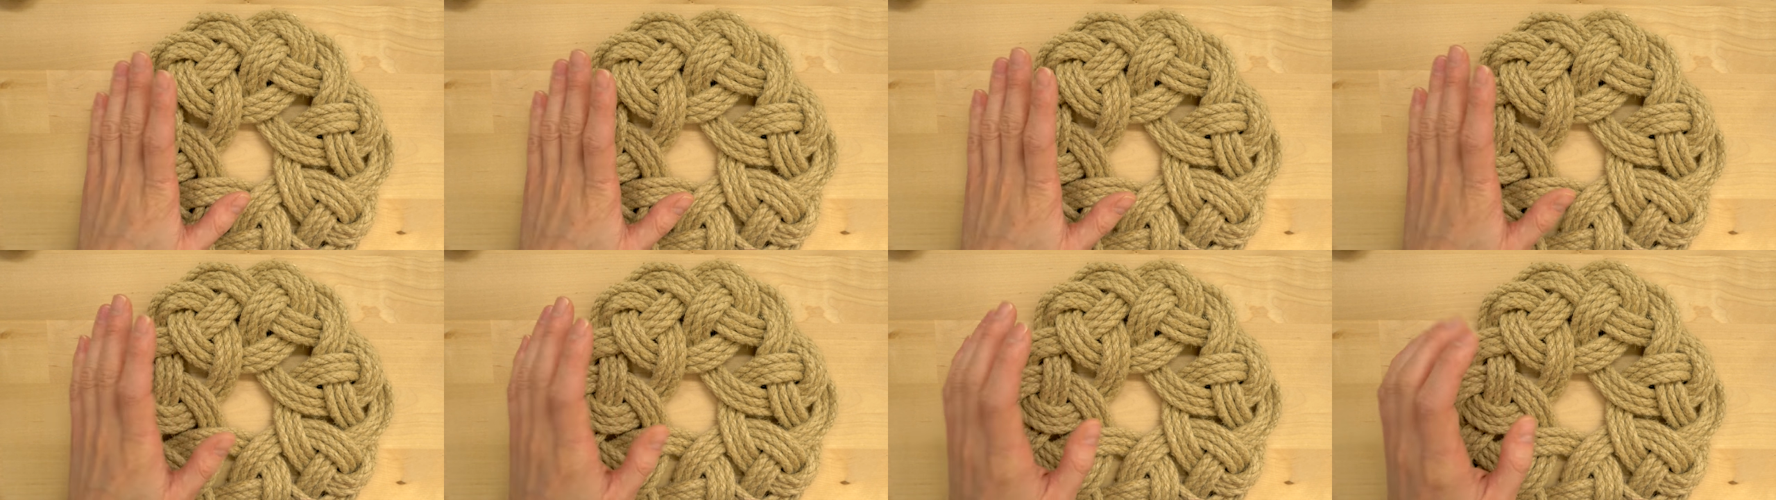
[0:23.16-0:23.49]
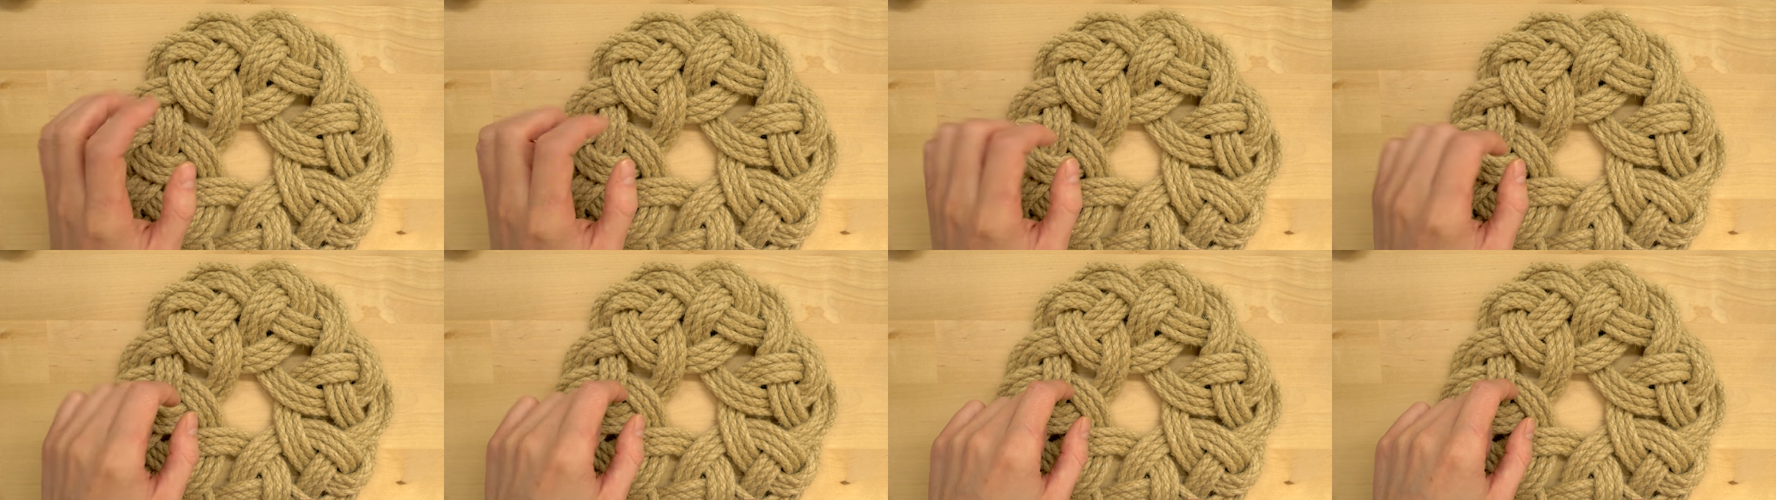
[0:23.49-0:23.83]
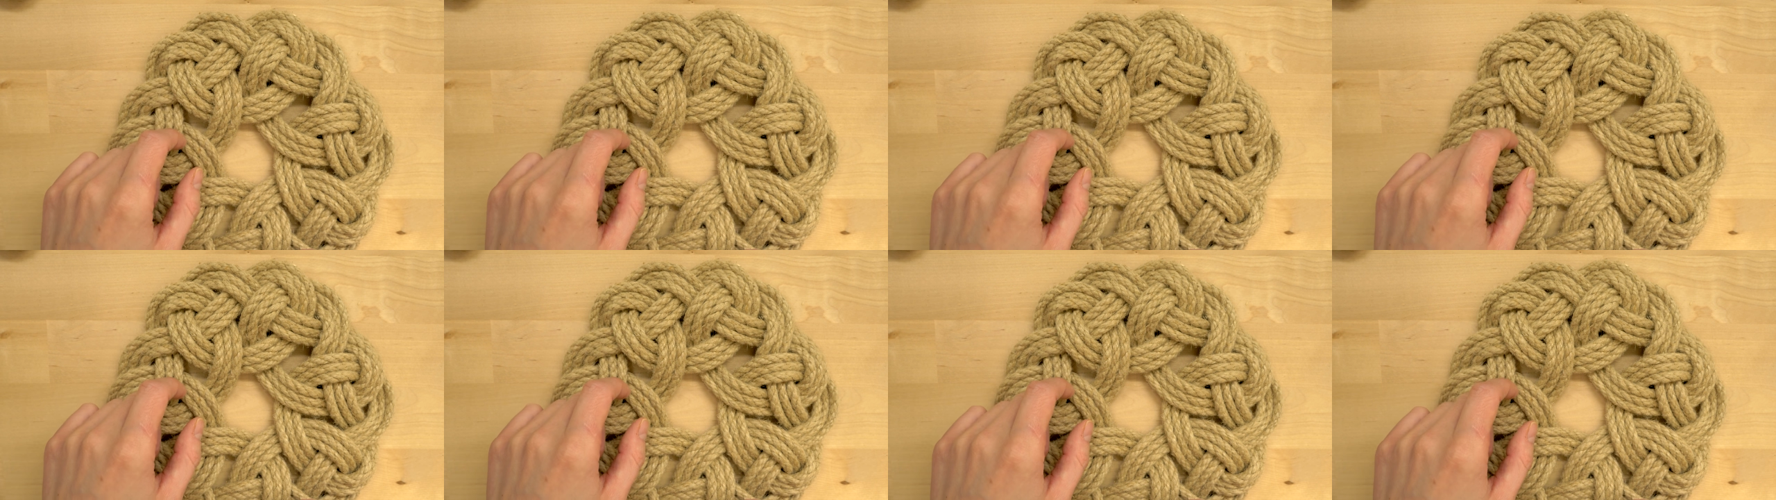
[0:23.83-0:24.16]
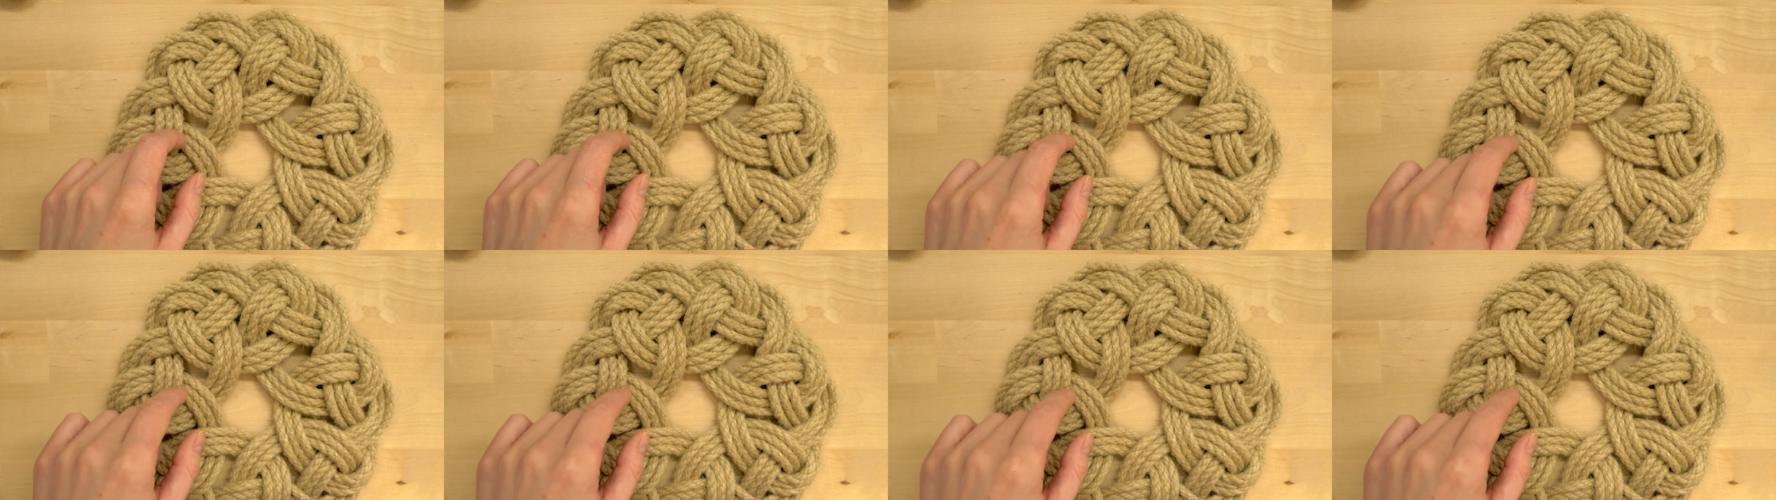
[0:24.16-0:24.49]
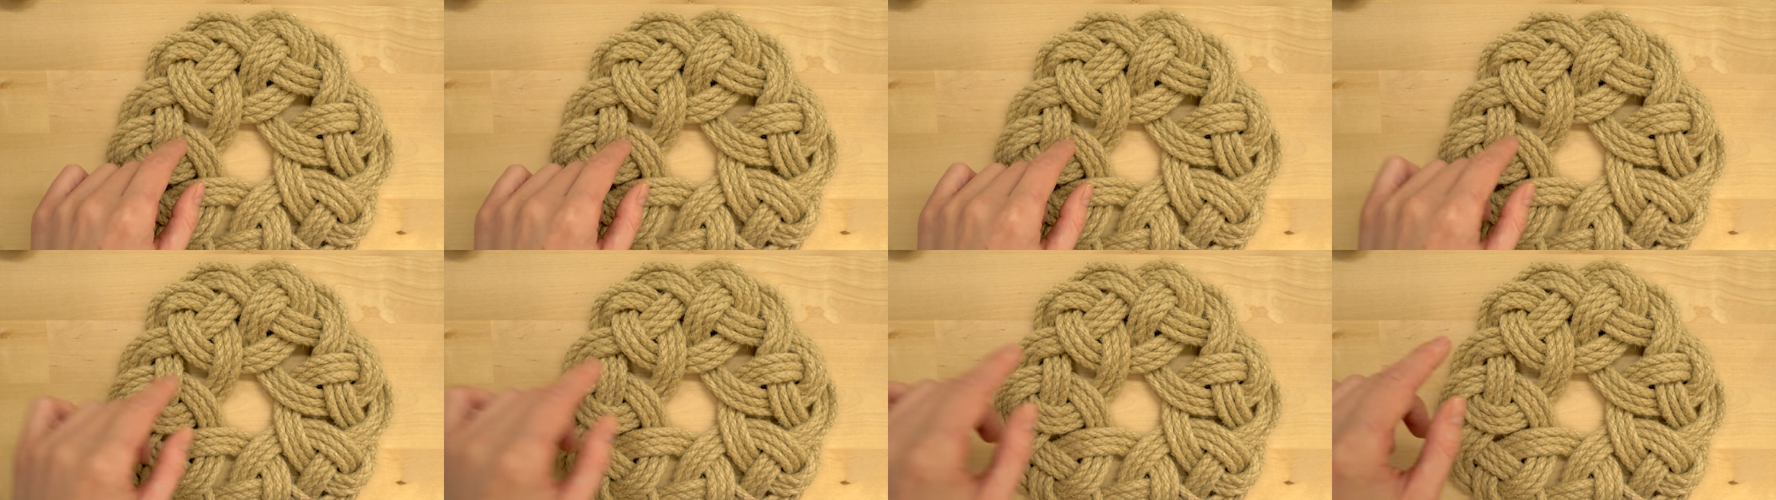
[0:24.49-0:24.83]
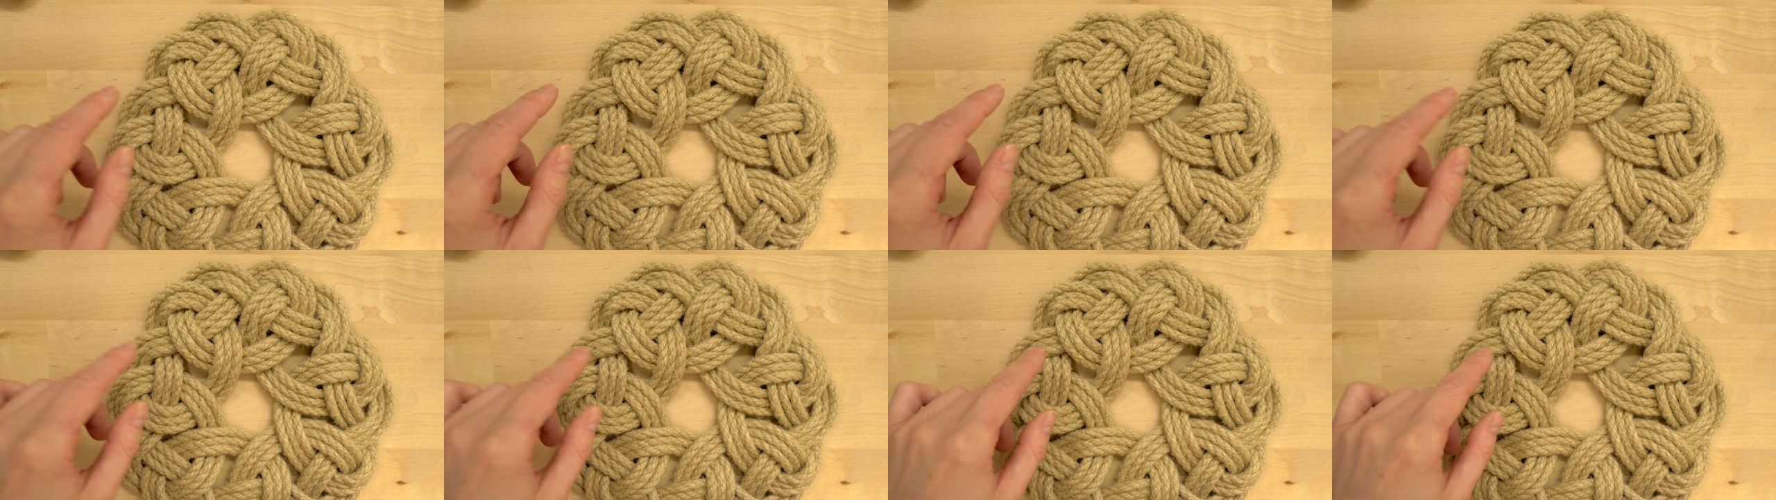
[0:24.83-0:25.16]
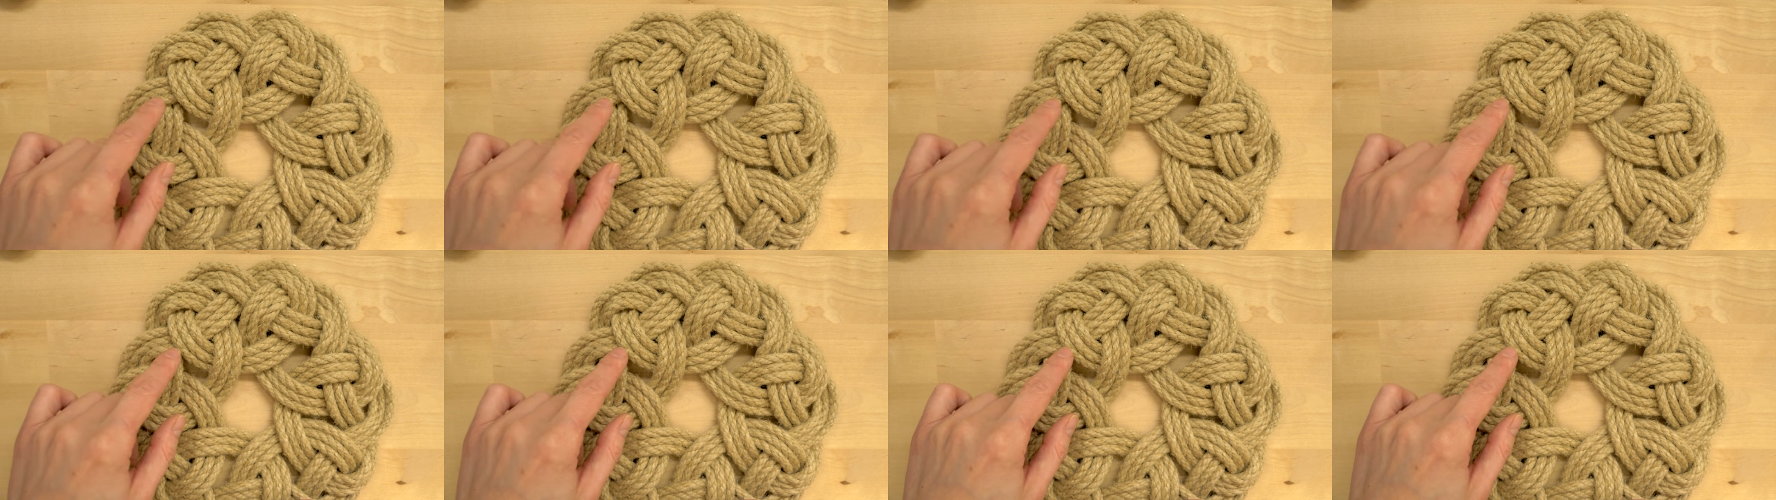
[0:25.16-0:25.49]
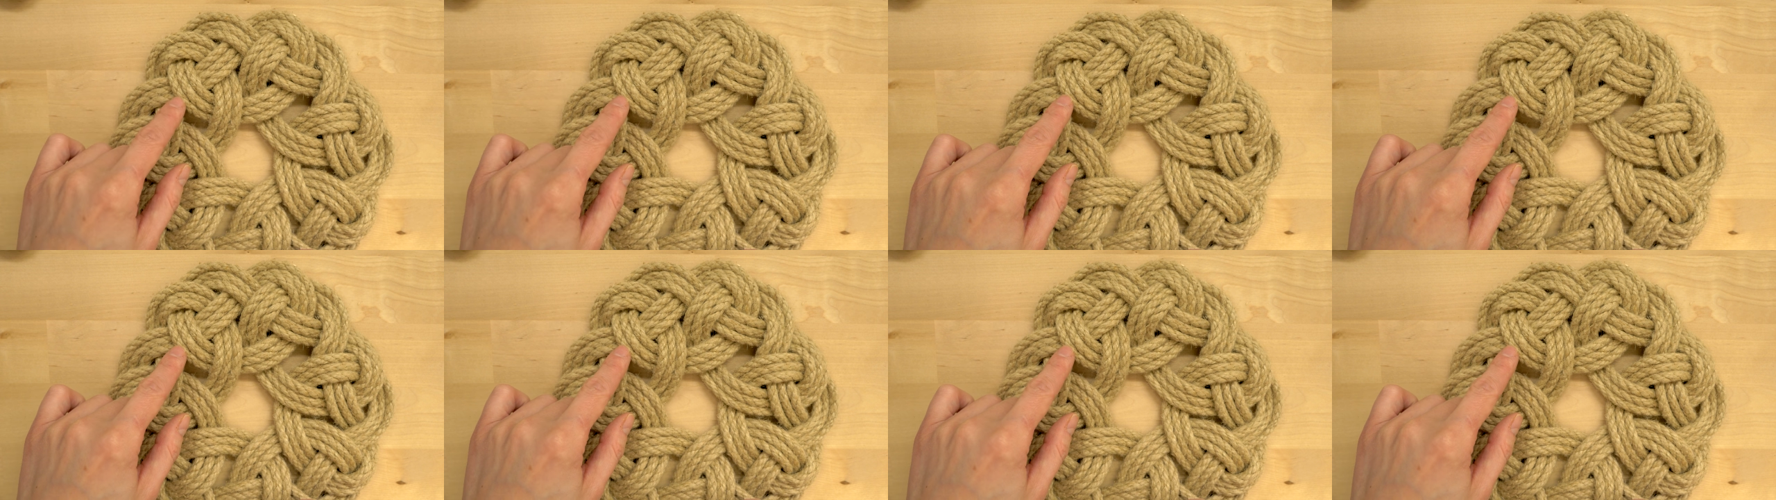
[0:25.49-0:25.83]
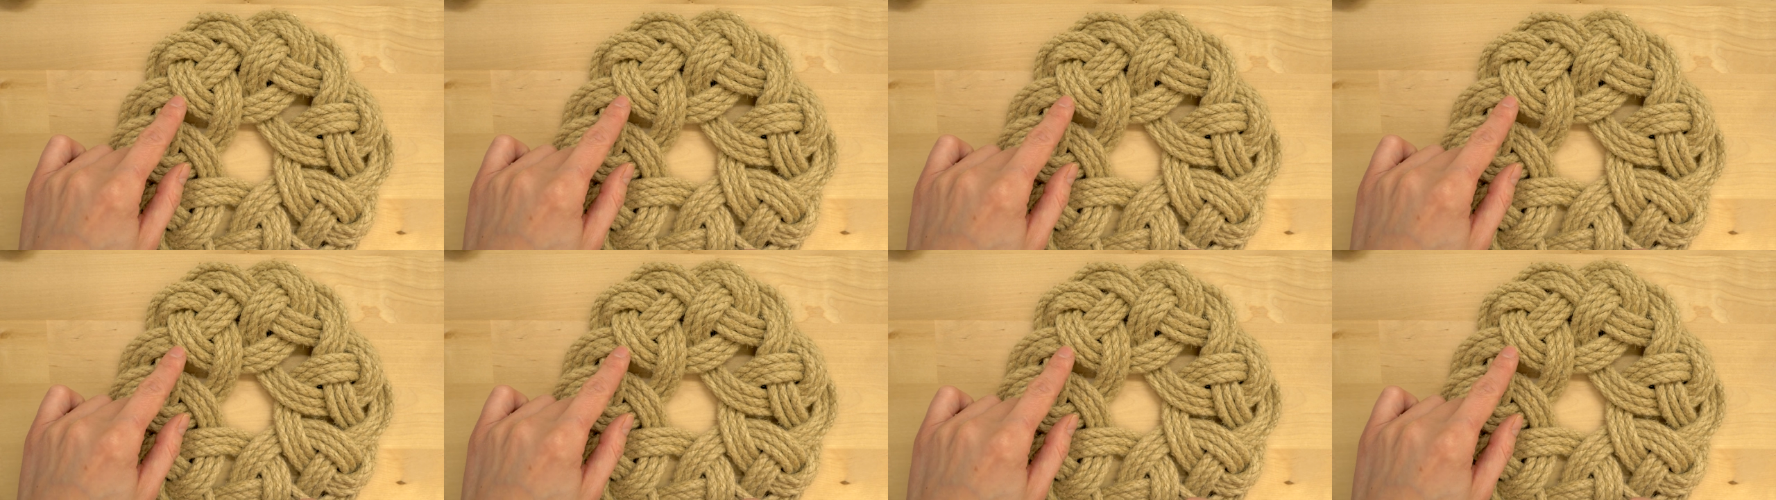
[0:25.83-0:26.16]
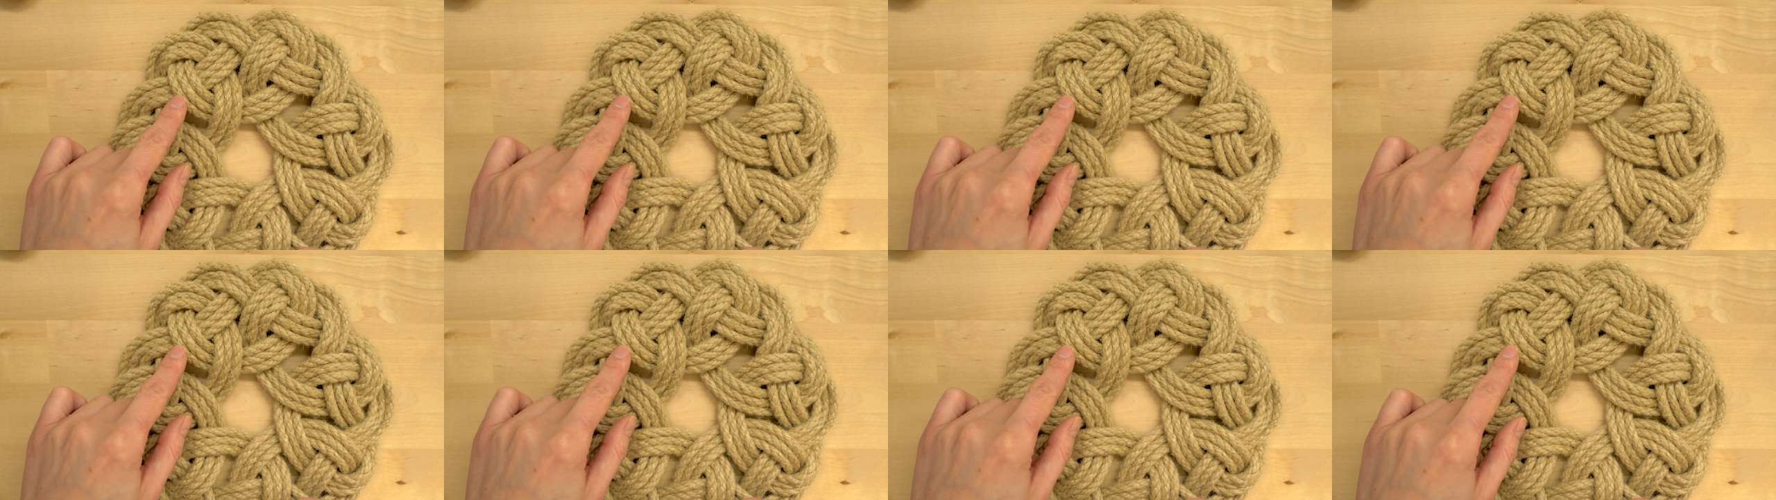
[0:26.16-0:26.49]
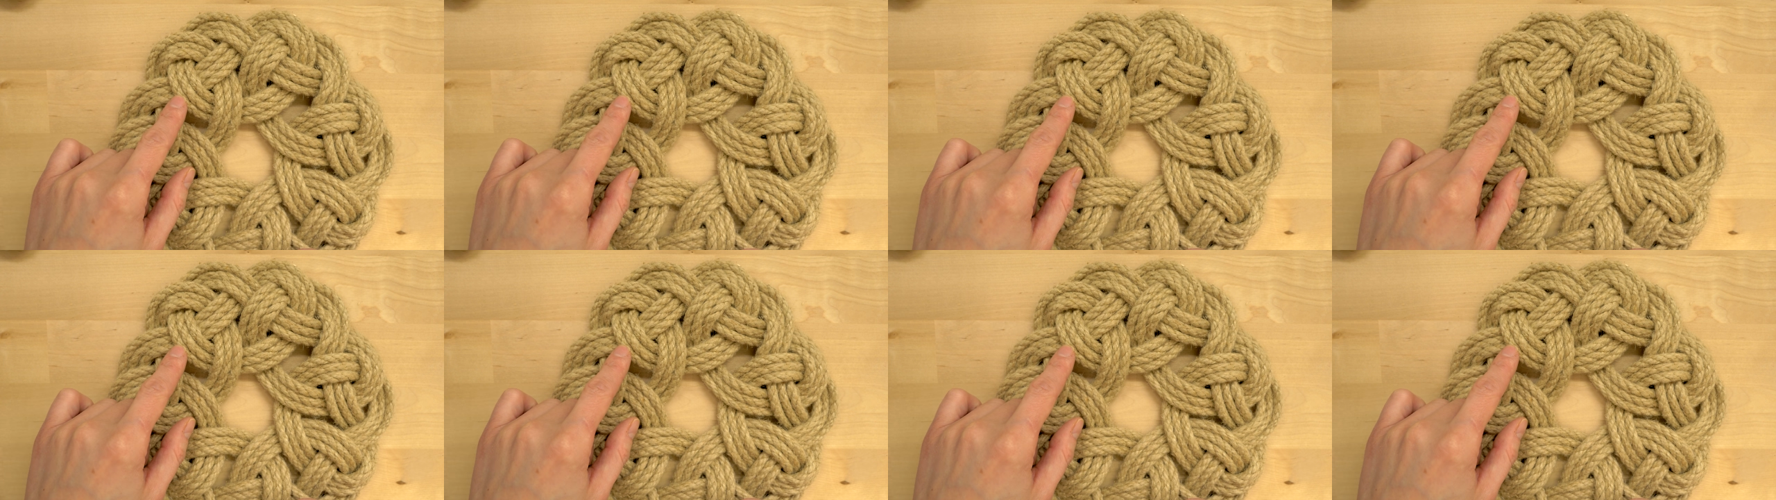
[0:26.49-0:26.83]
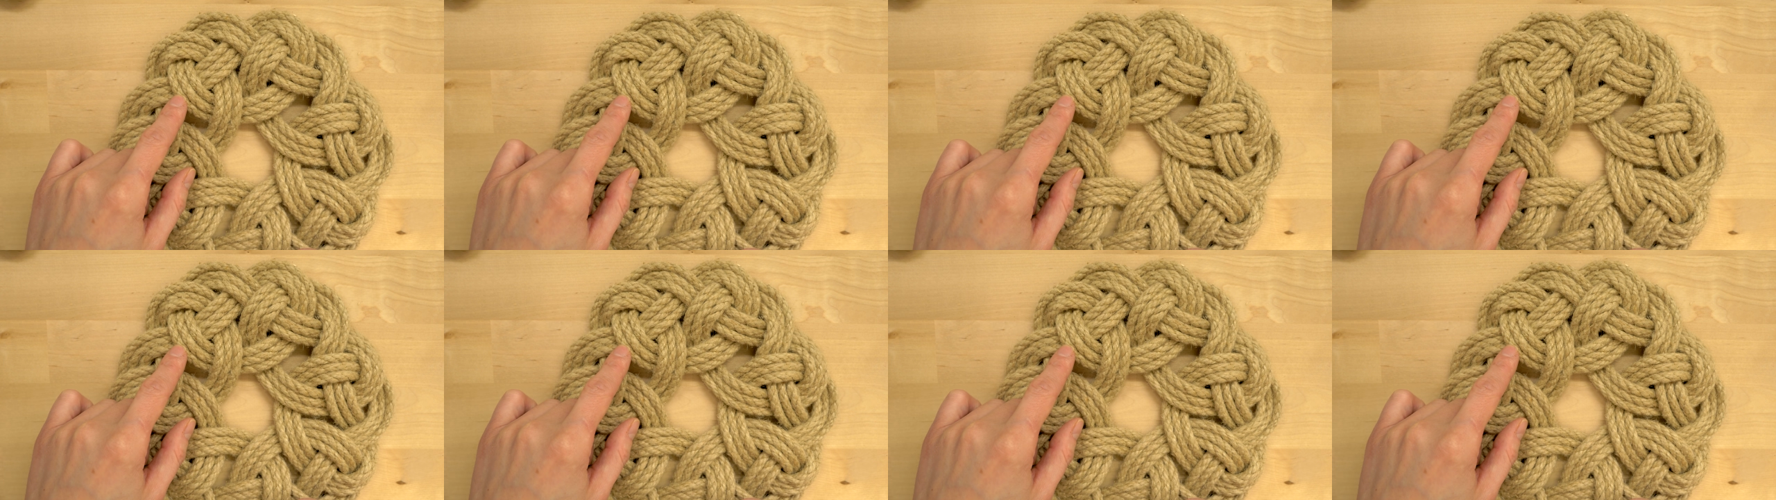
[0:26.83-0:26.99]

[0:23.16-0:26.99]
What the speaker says: Nobody's mouth can be seen.